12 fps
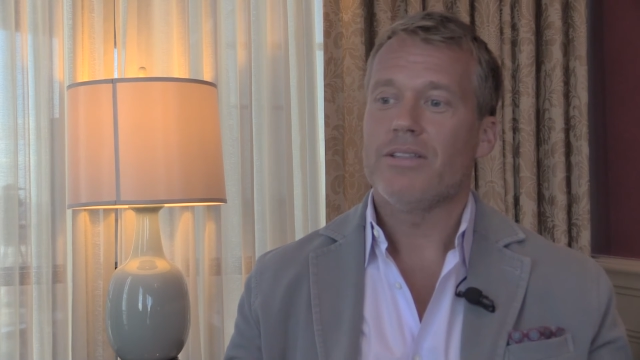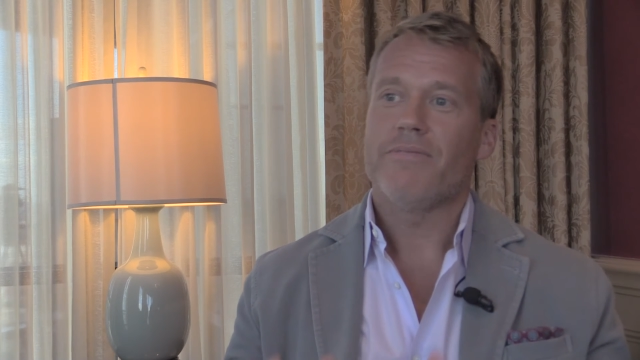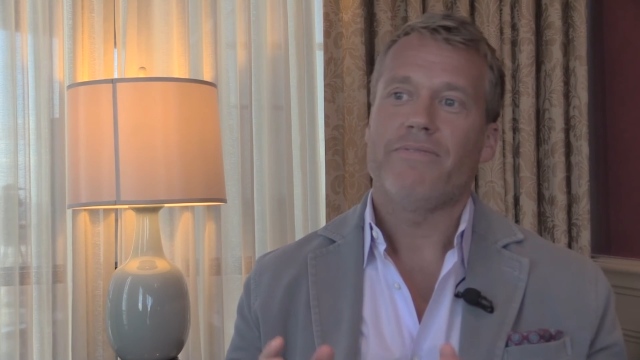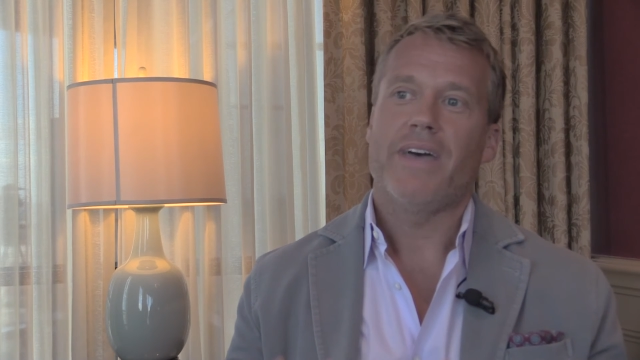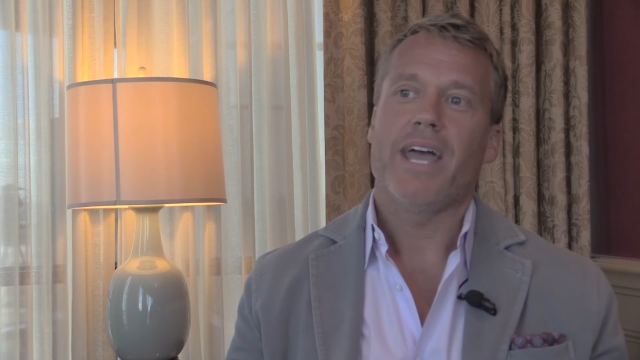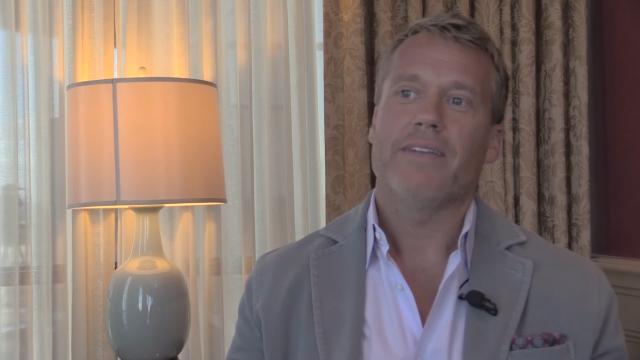the
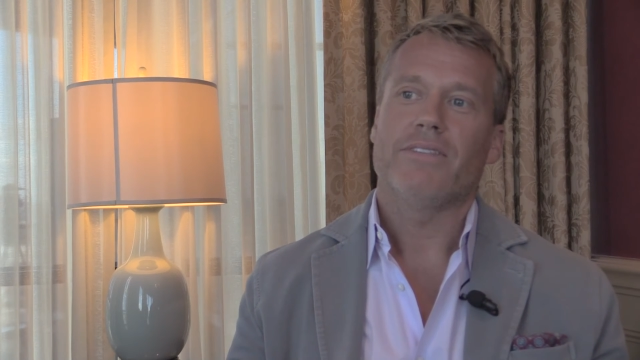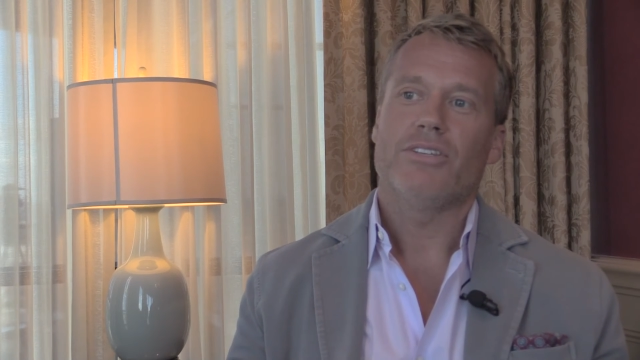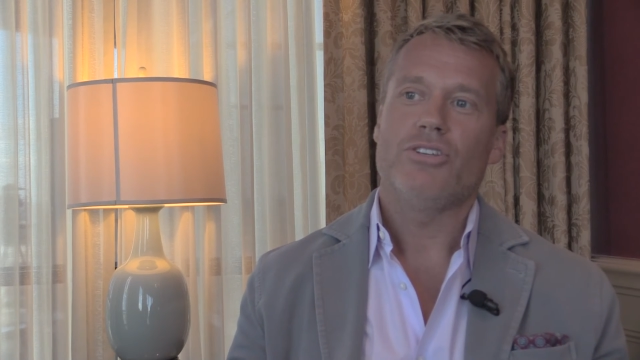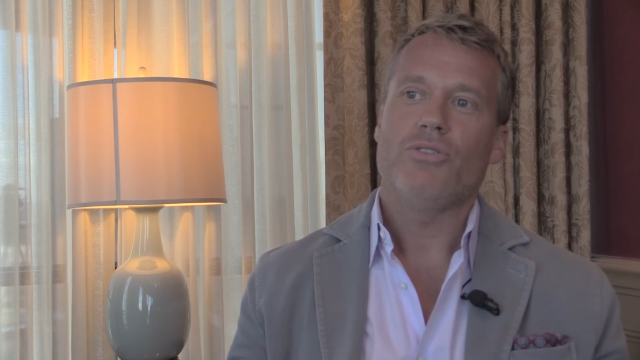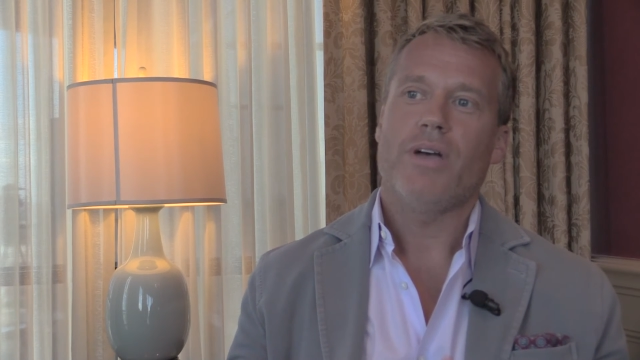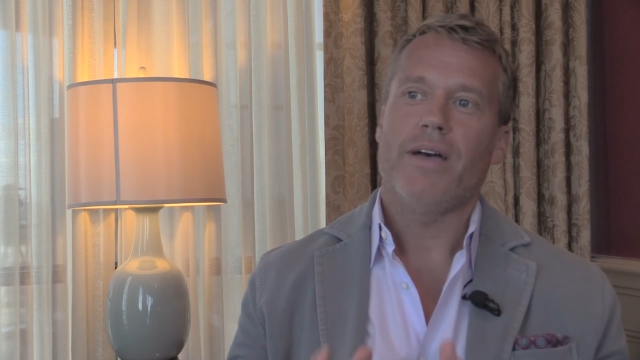fact
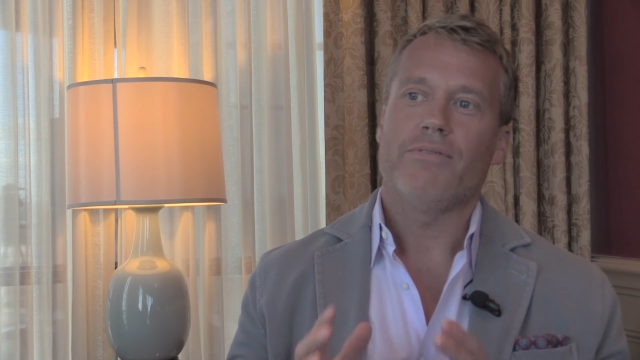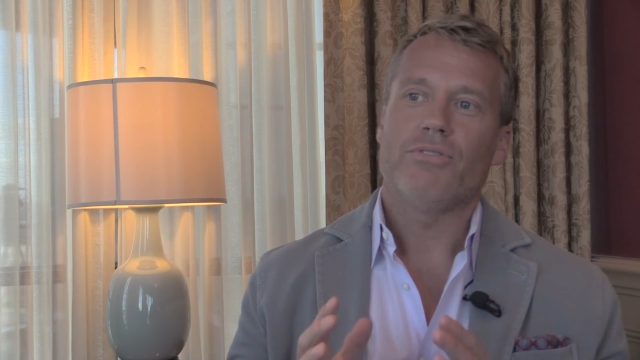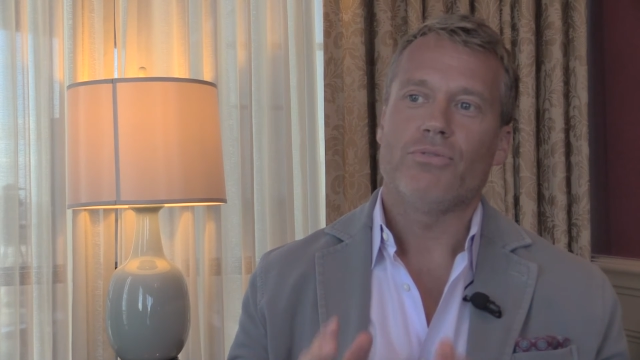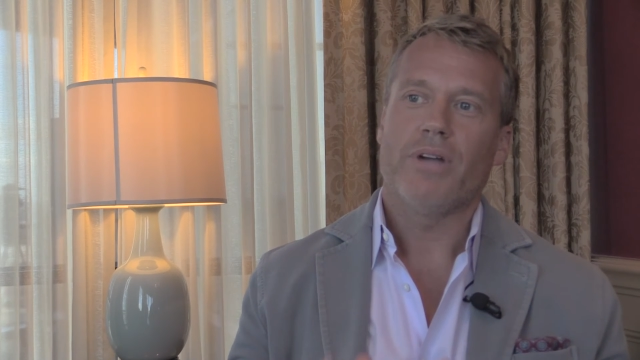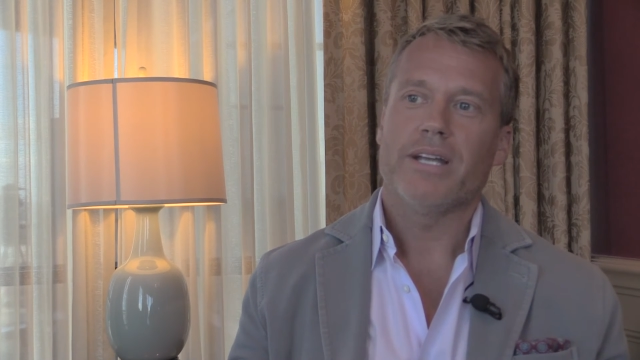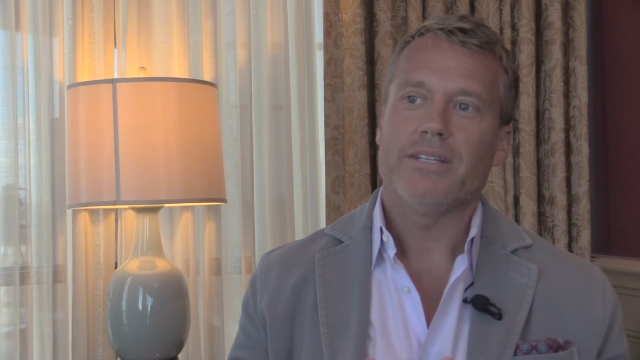that you have
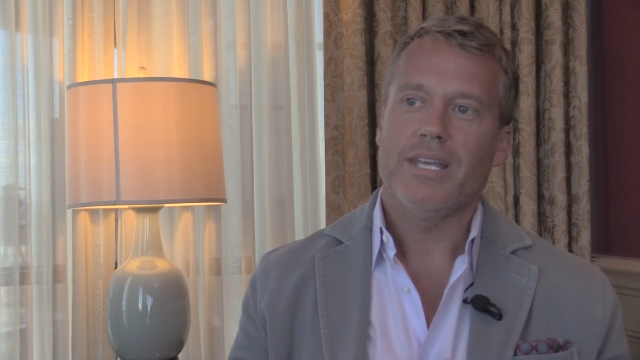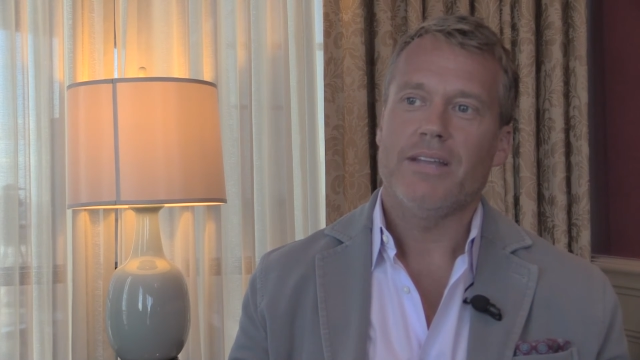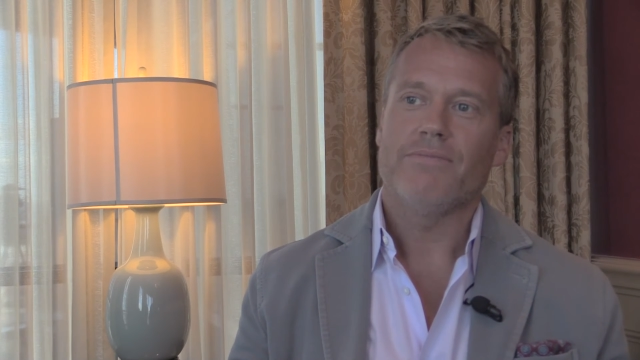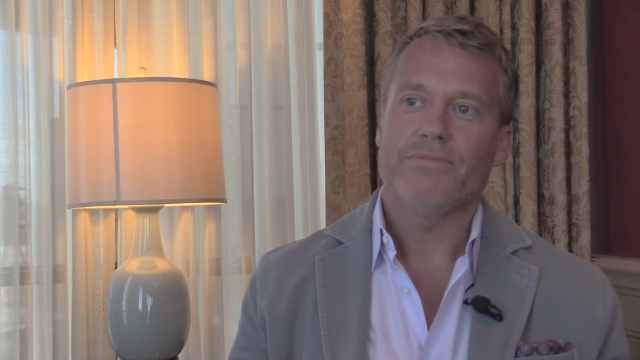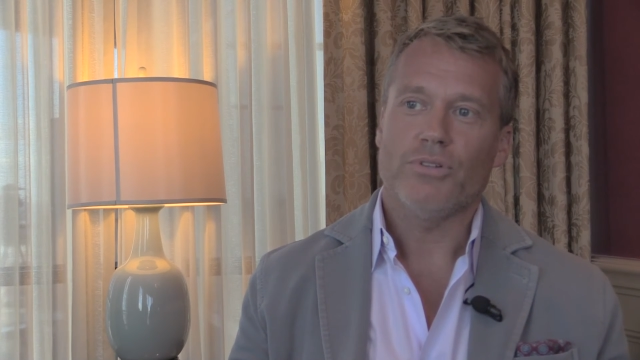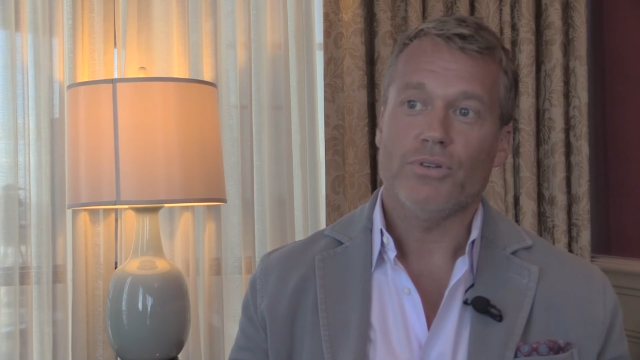direct
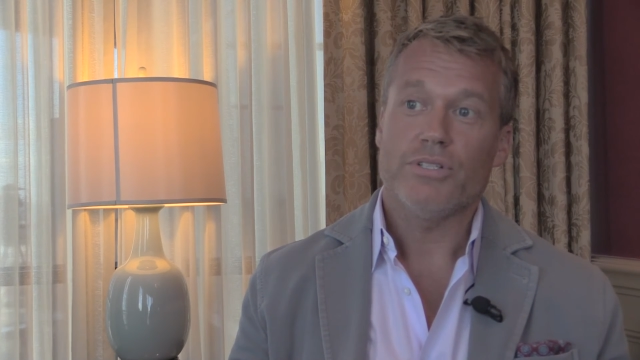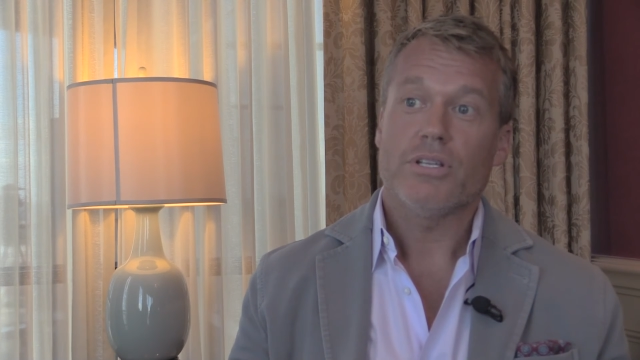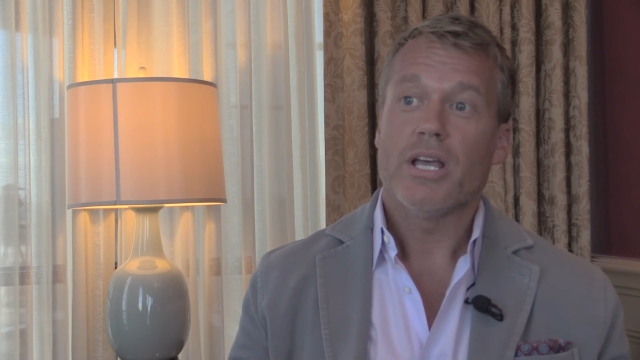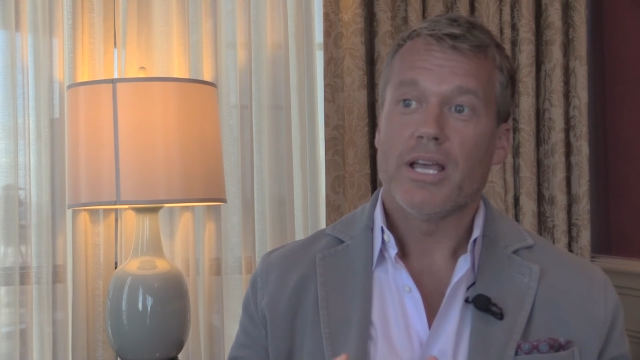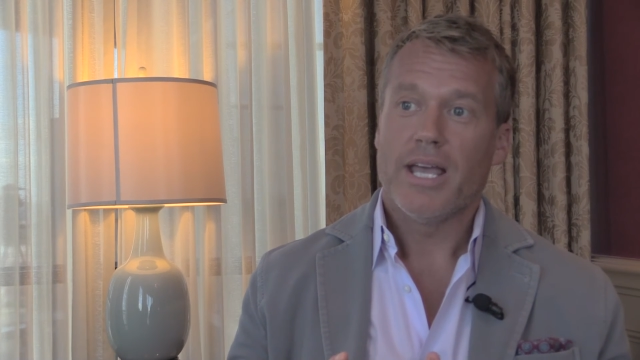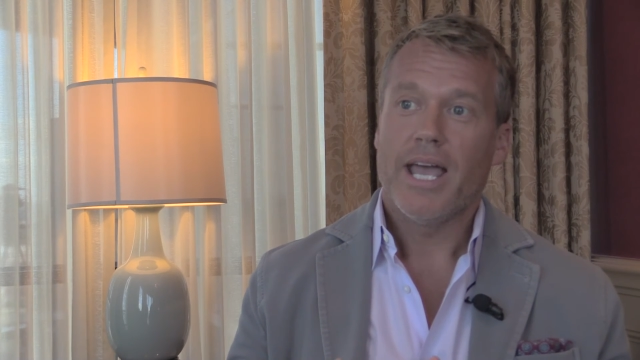influence,
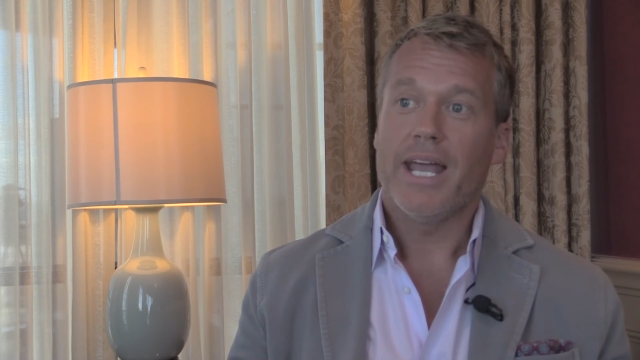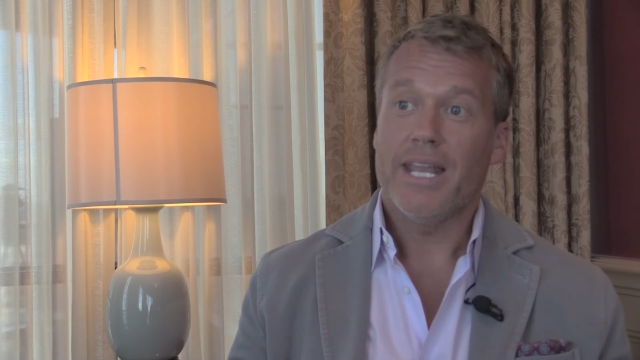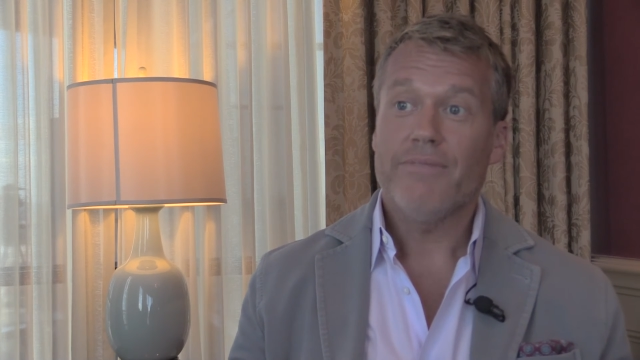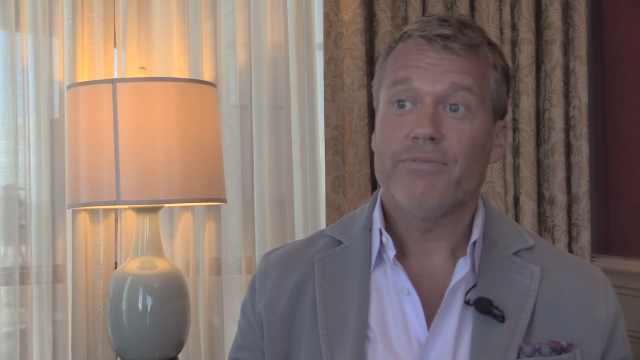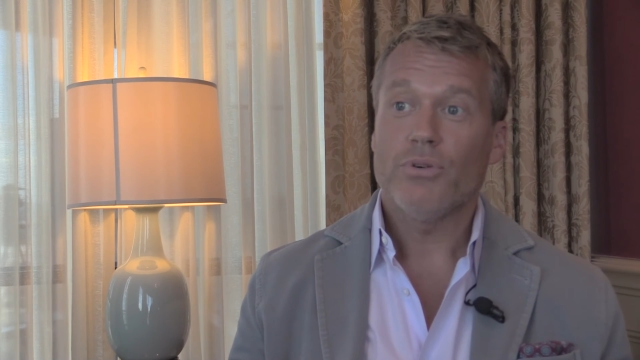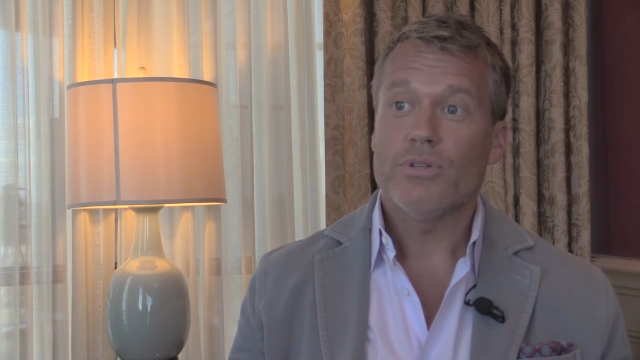and
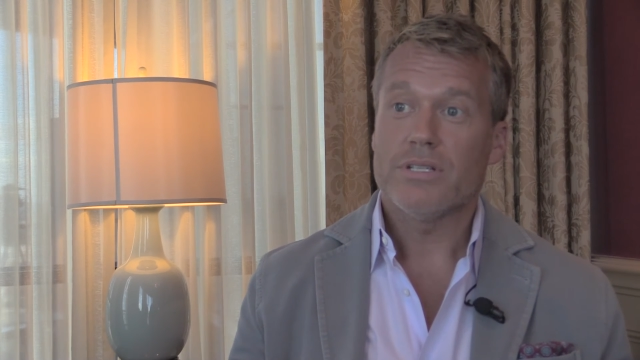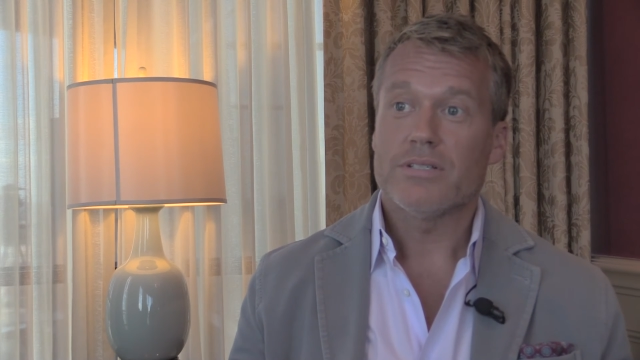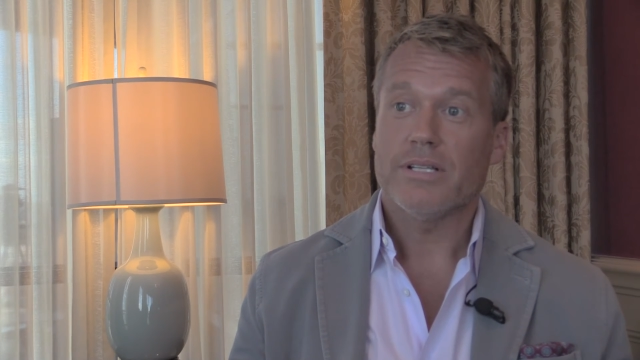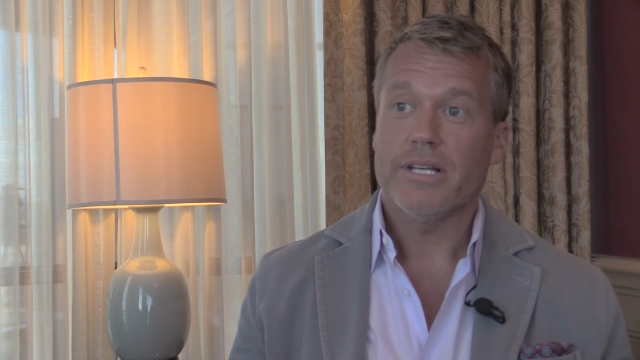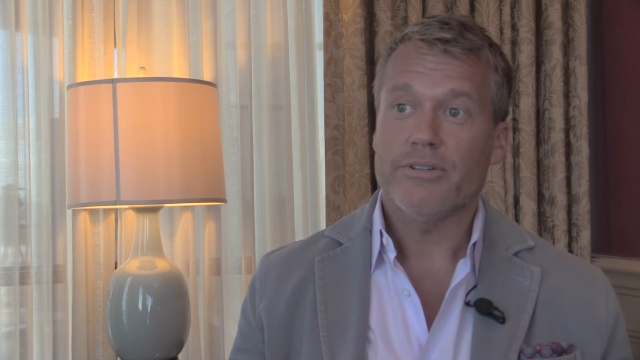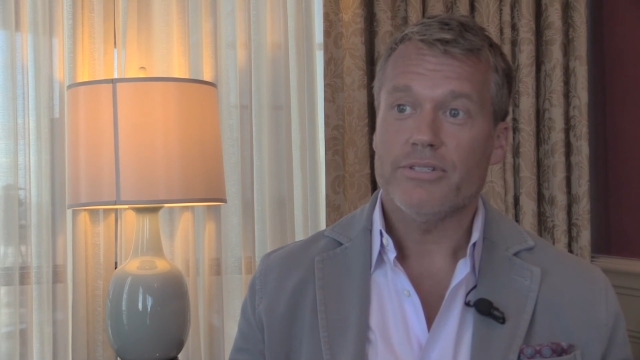influence
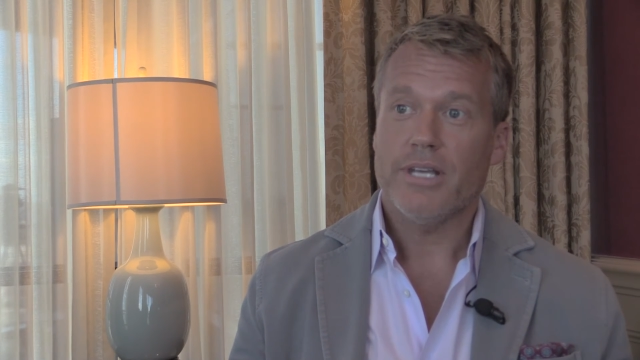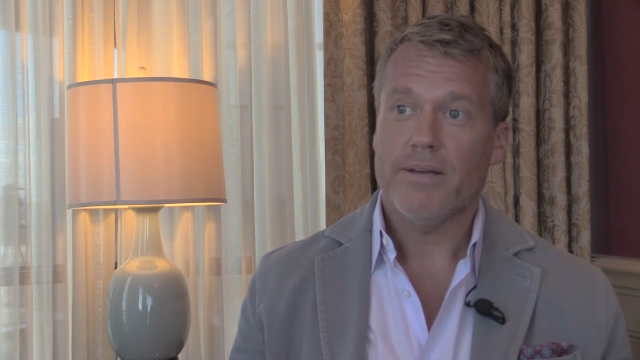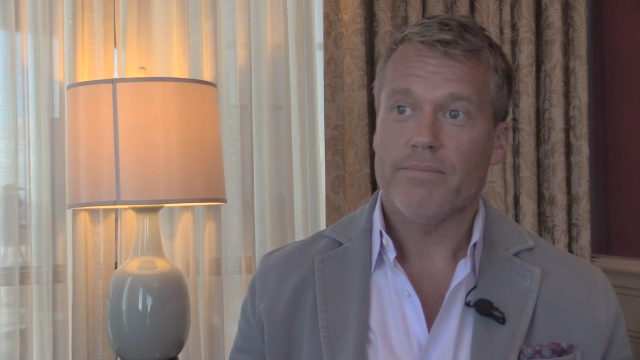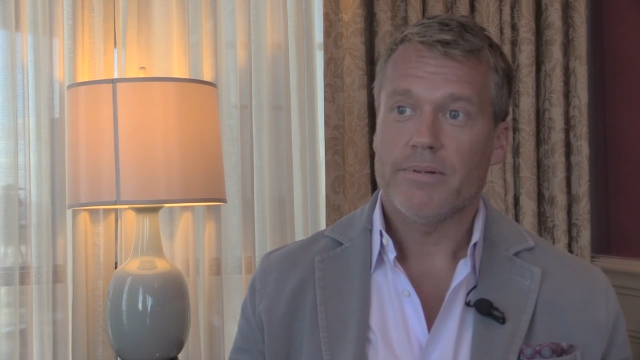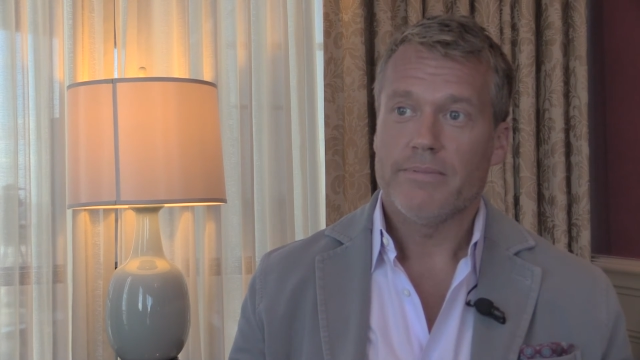is leadership.